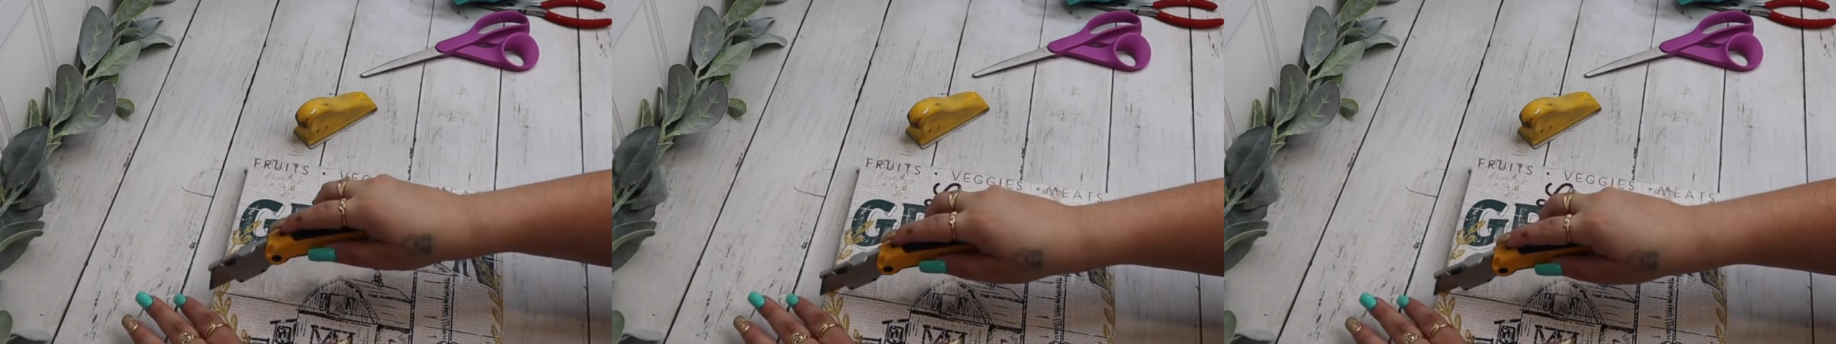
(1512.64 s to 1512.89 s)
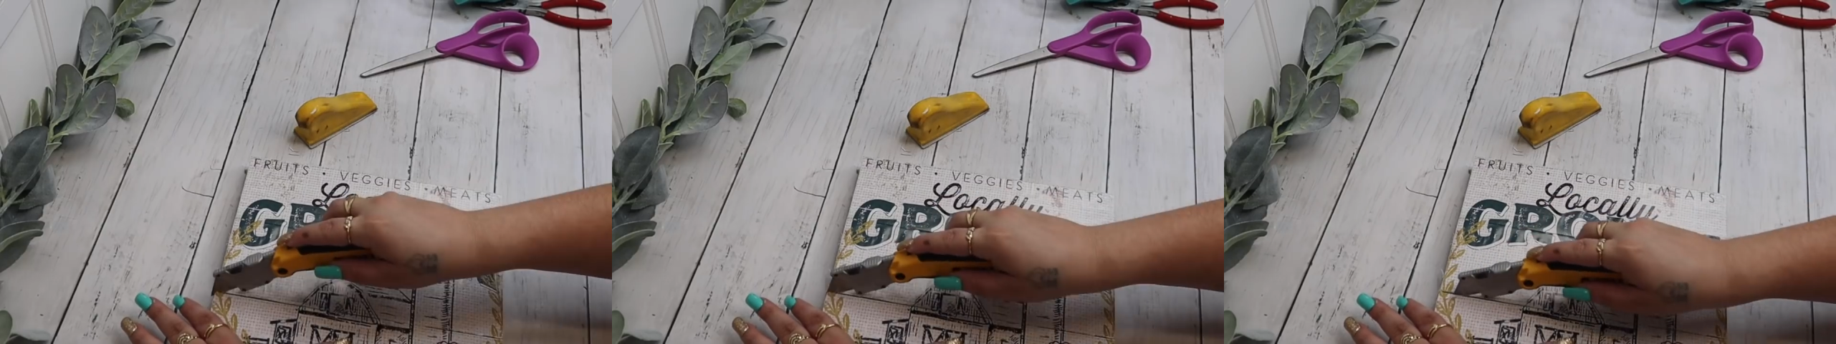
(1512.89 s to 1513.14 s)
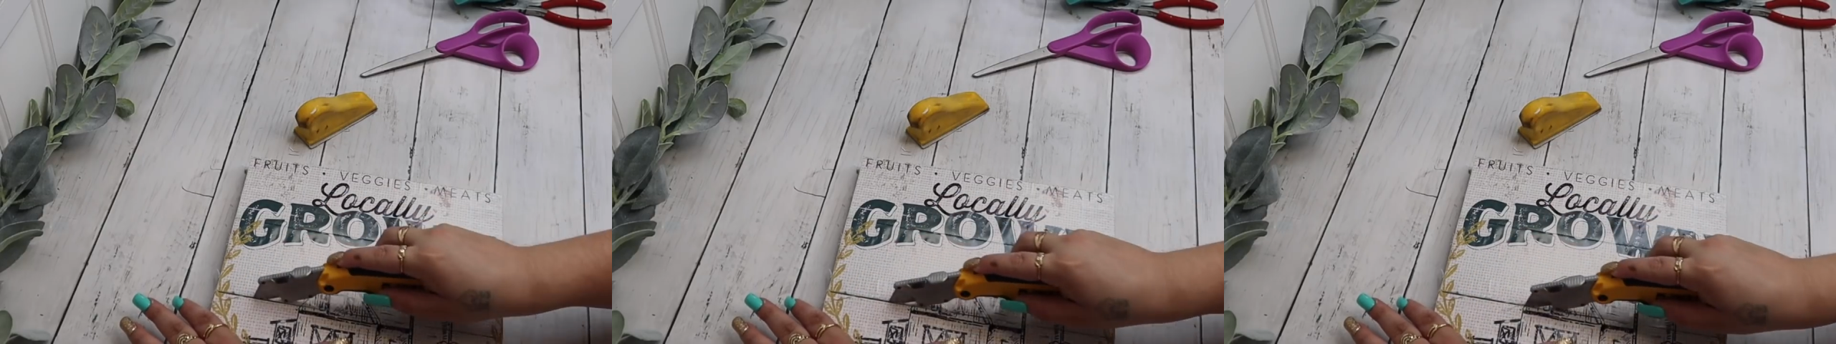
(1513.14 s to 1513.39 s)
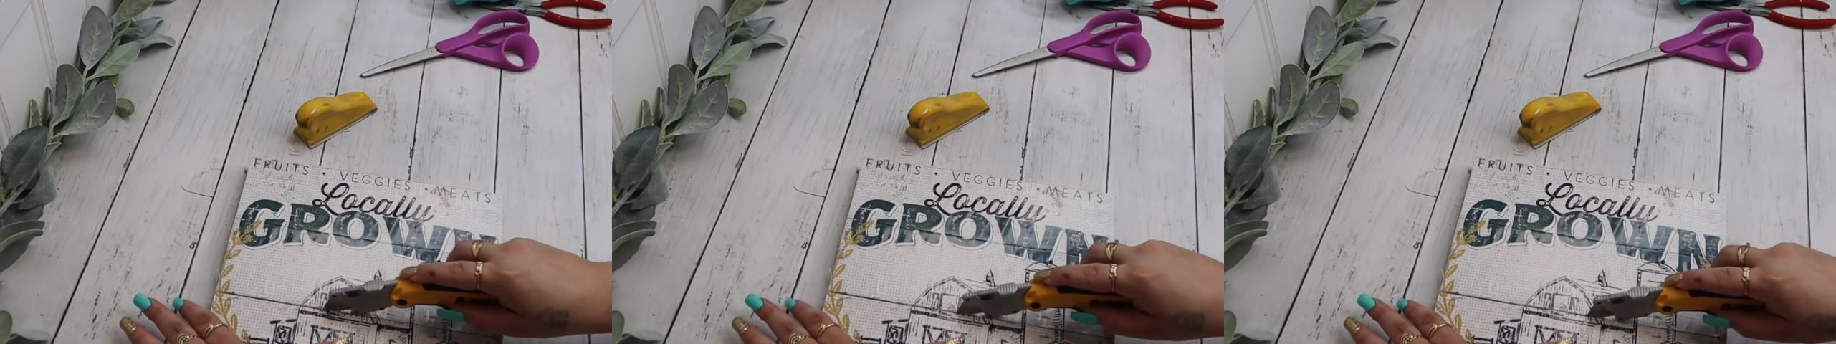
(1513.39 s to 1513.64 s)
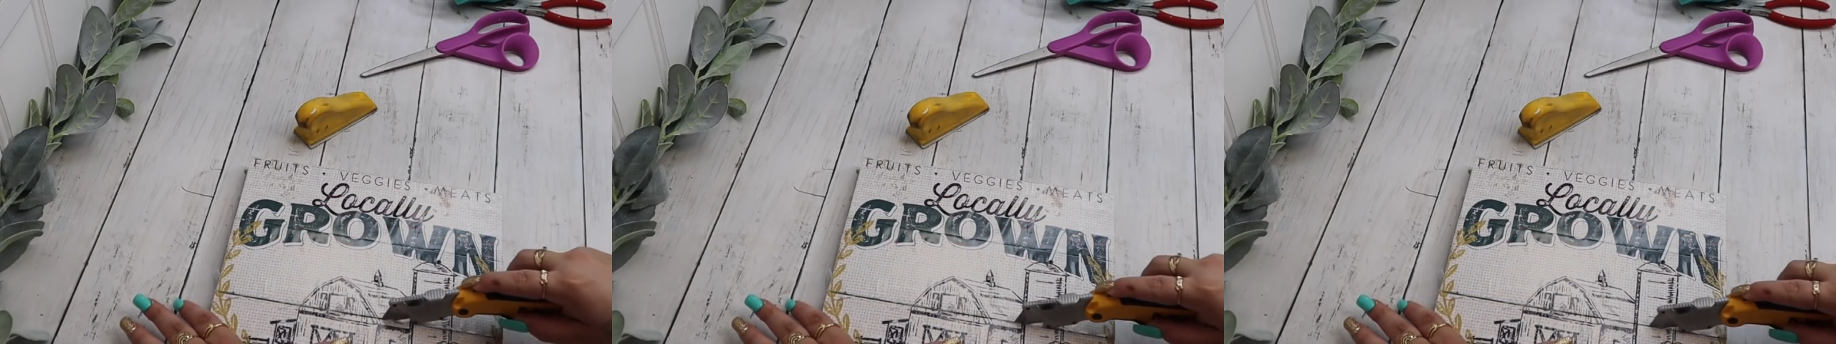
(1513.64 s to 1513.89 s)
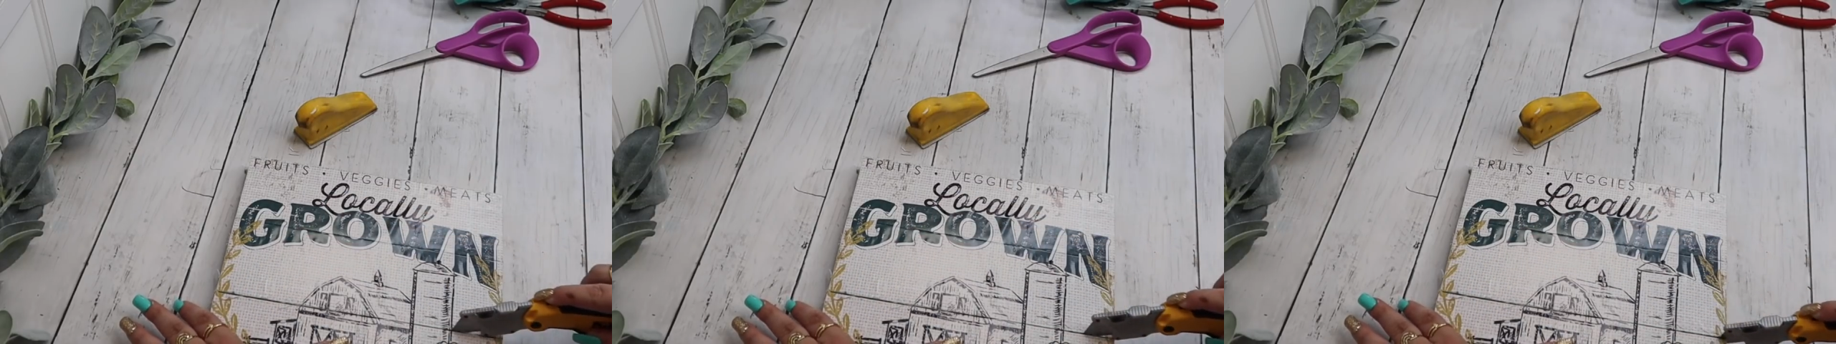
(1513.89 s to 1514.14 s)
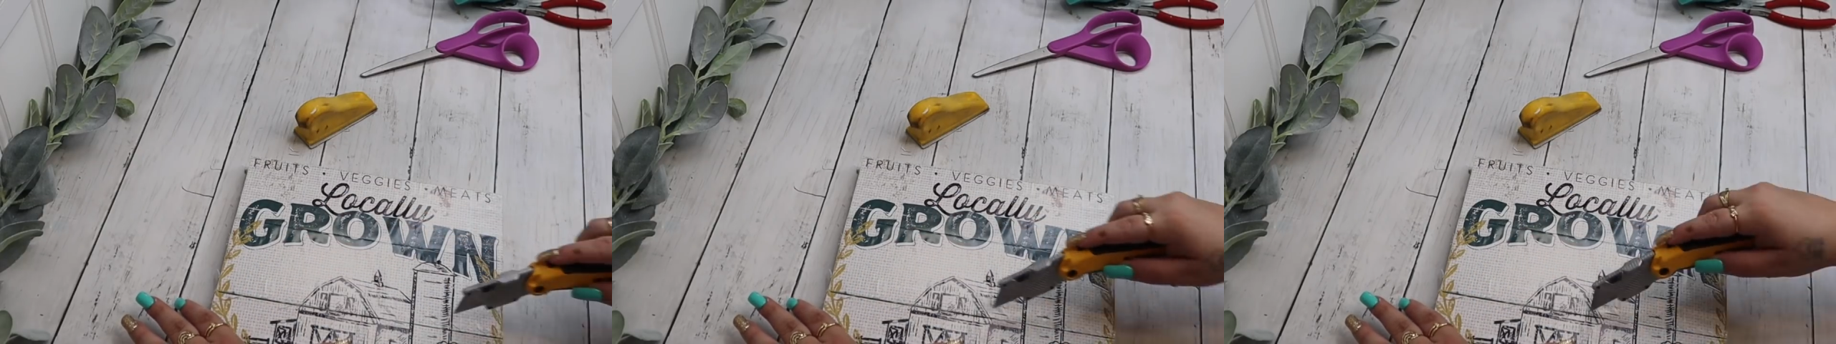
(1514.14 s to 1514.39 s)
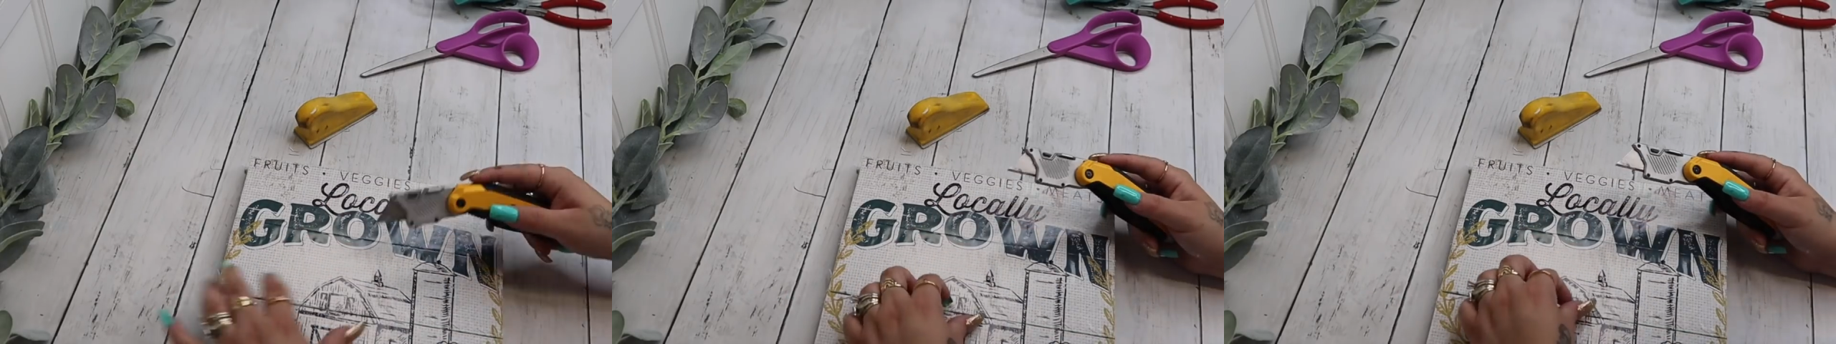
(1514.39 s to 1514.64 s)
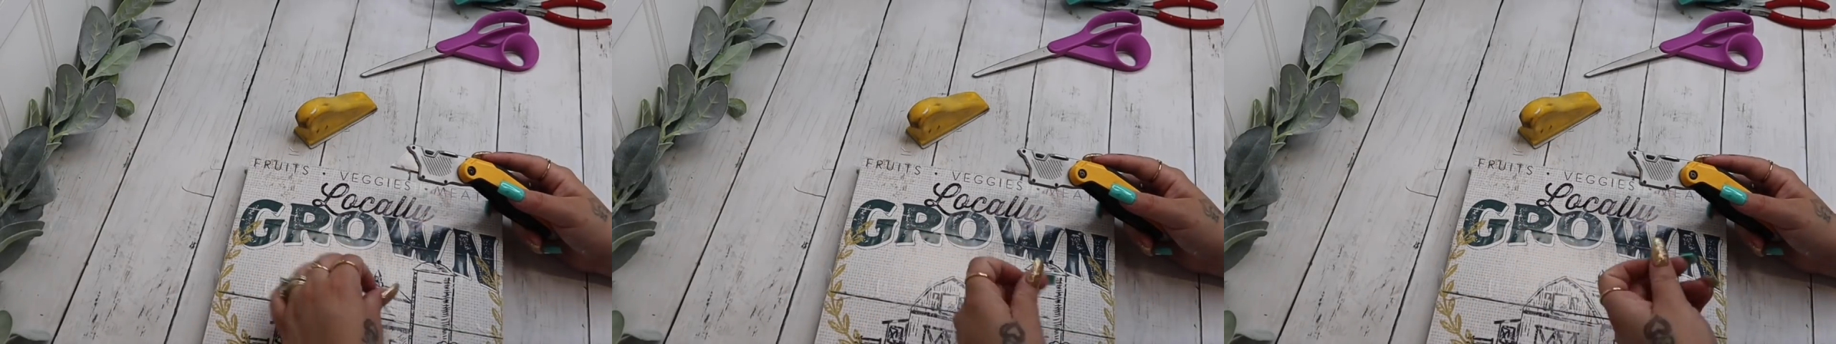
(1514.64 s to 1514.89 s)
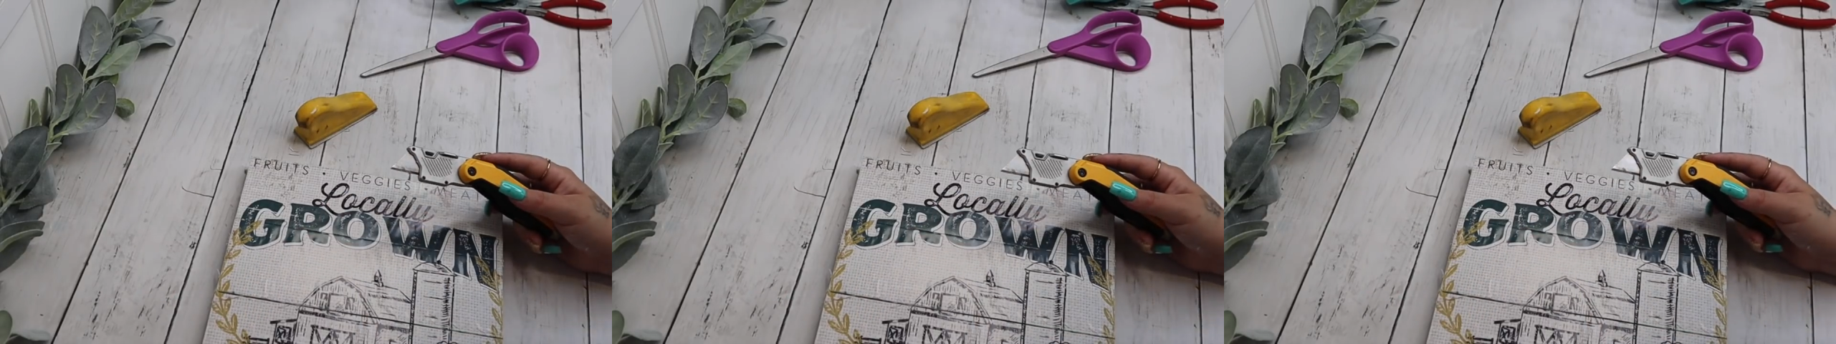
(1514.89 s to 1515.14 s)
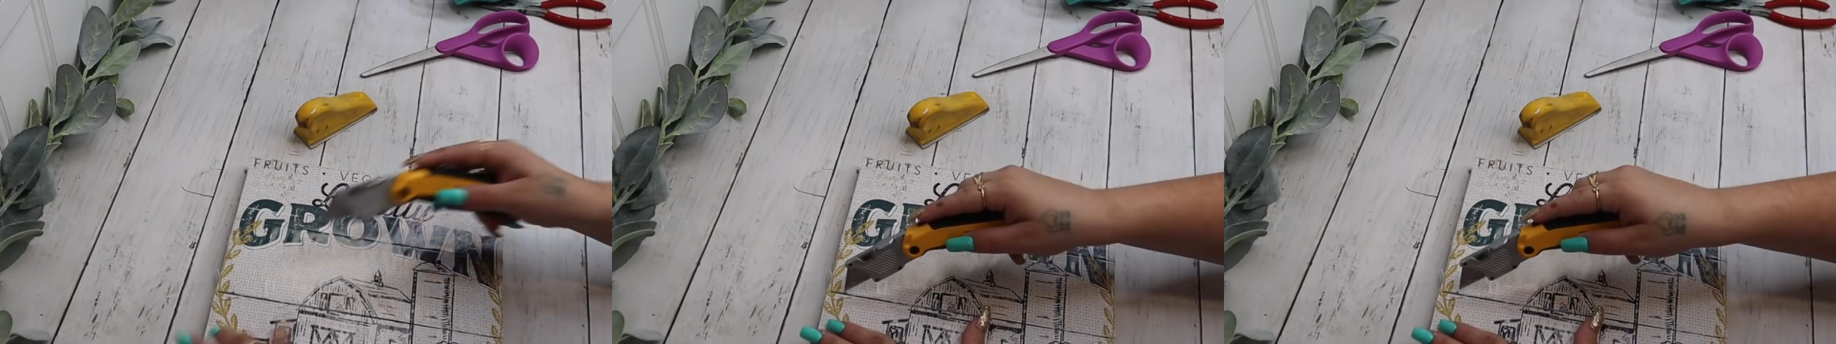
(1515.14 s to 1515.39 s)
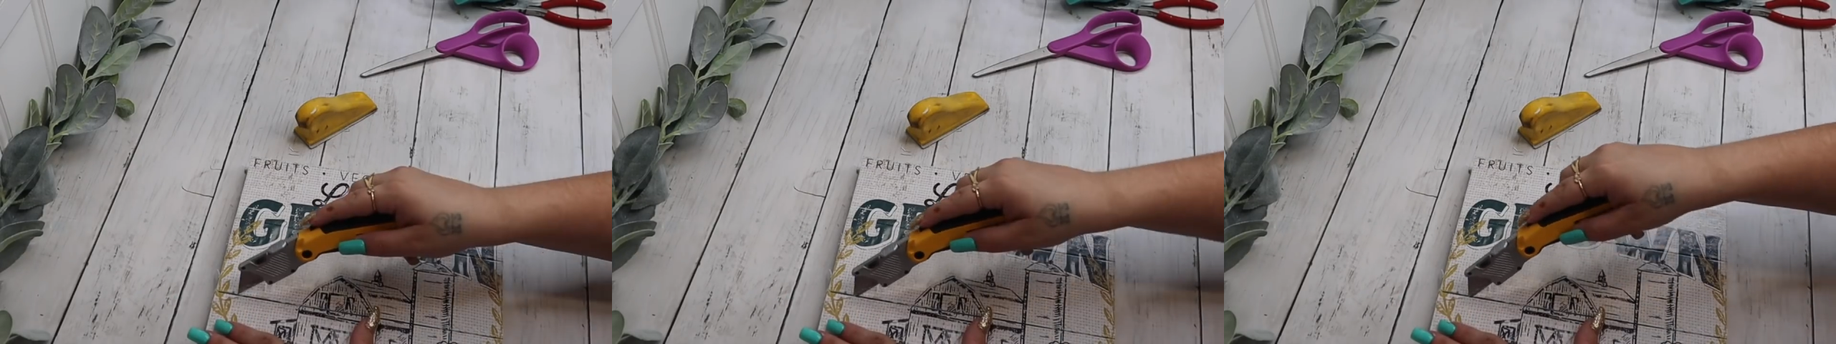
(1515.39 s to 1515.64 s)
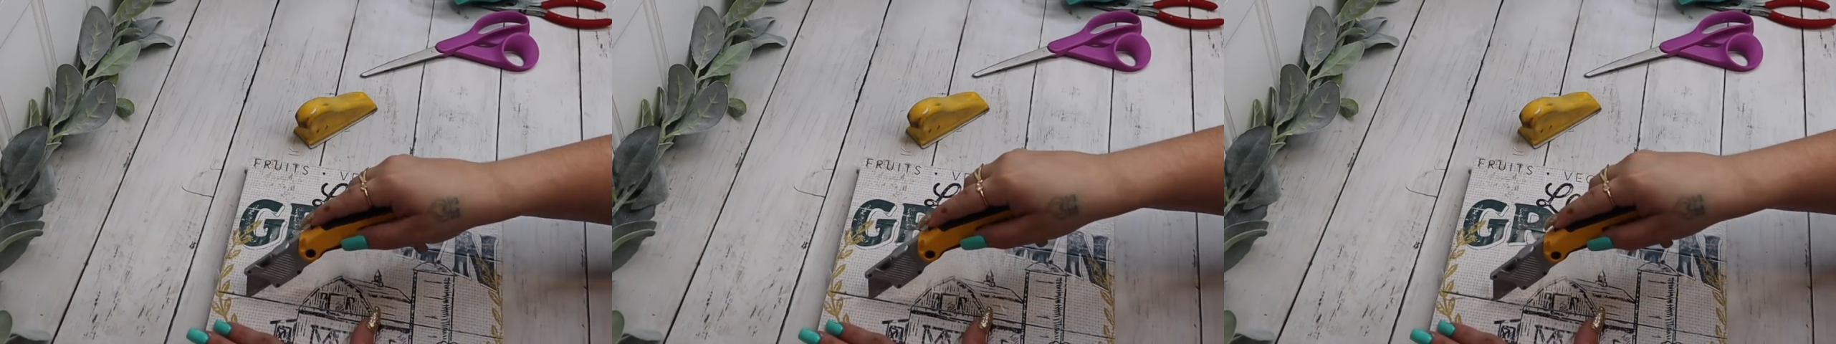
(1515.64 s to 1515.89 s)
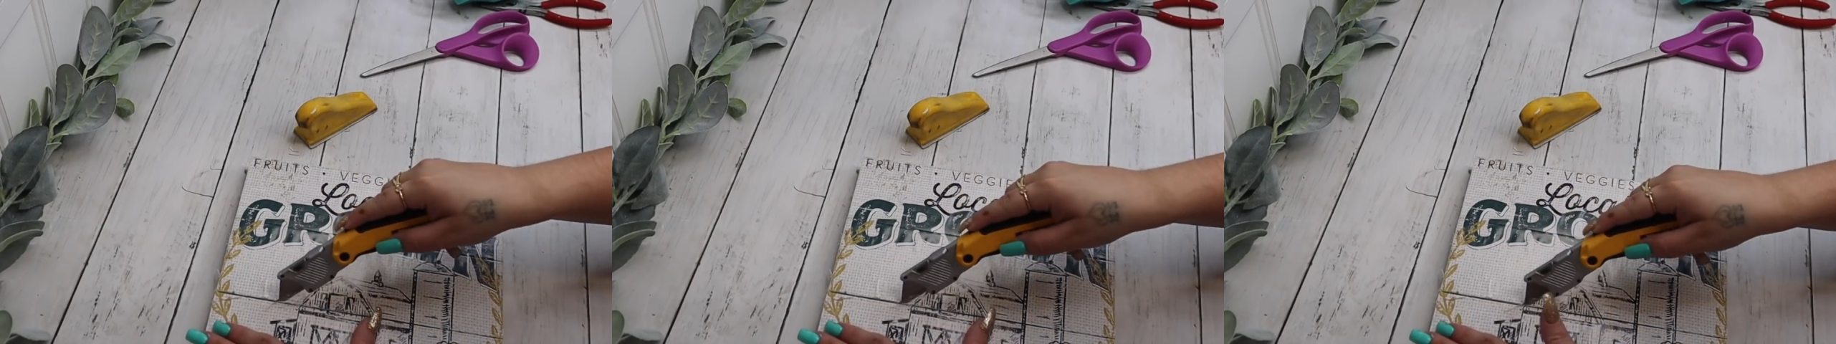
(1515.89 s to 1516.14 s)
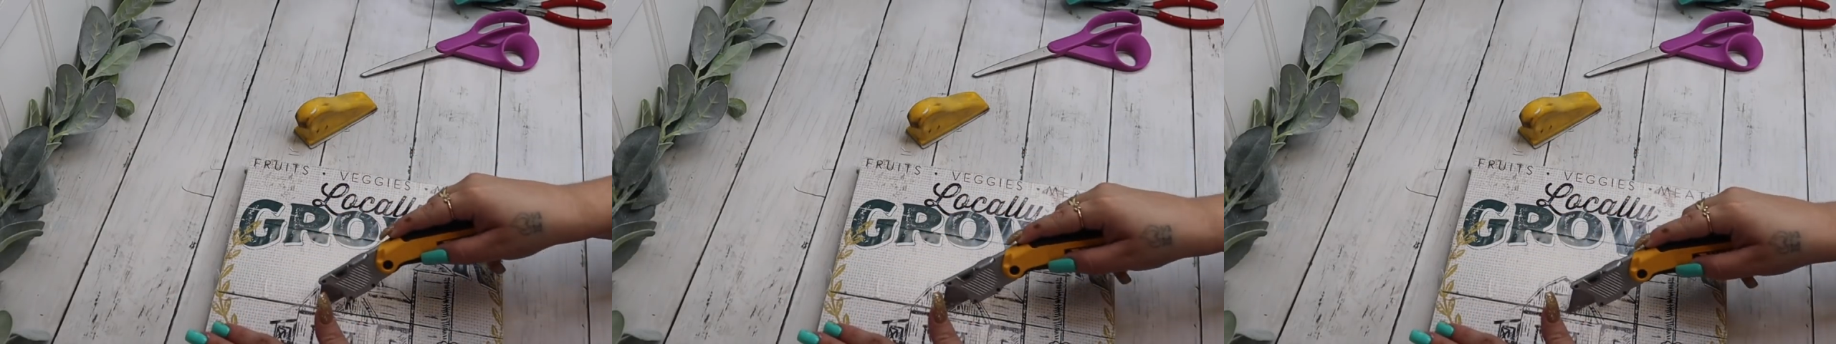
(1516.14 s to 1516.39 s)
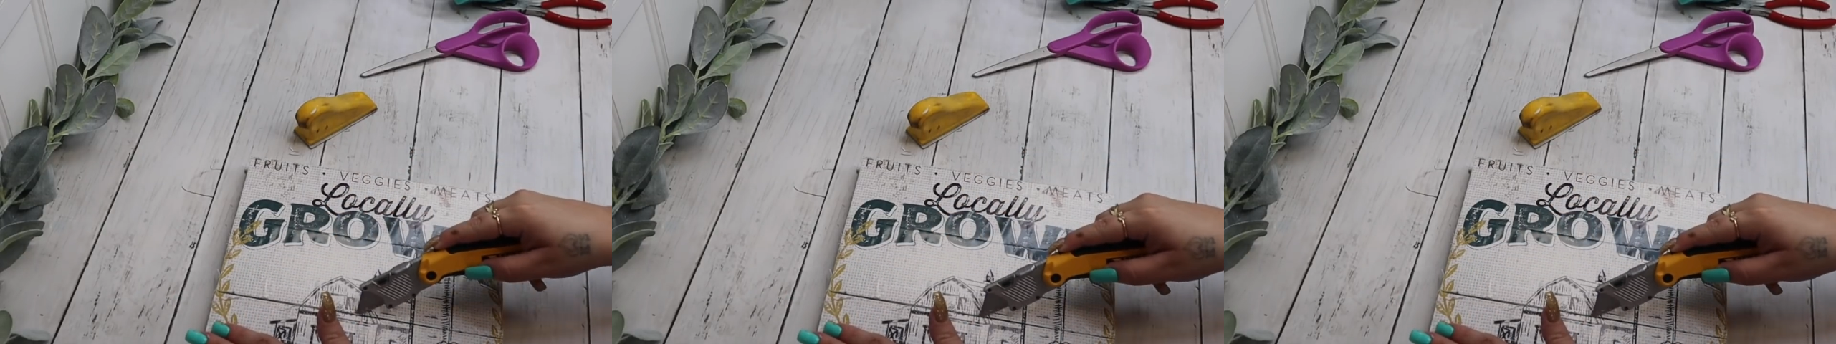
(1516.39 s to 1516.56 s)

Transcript: (no speaker visible)